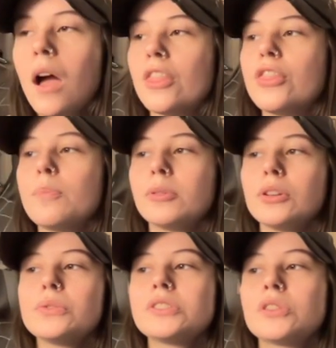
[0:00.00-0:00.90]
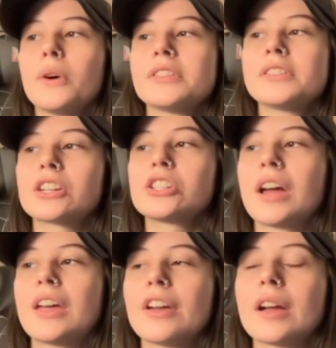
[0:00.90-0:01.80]
The blue is the one section
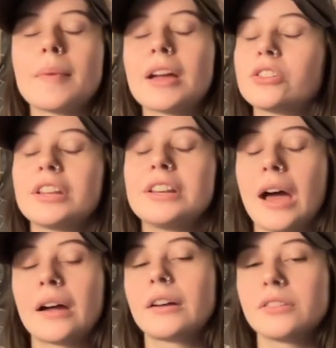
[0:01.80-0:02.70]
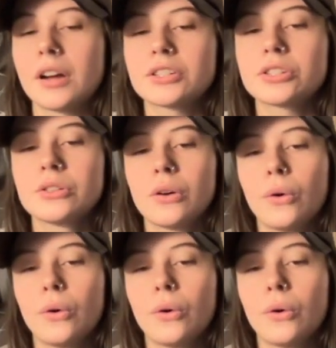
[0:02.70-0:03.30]
I think I'm actually not going to touch,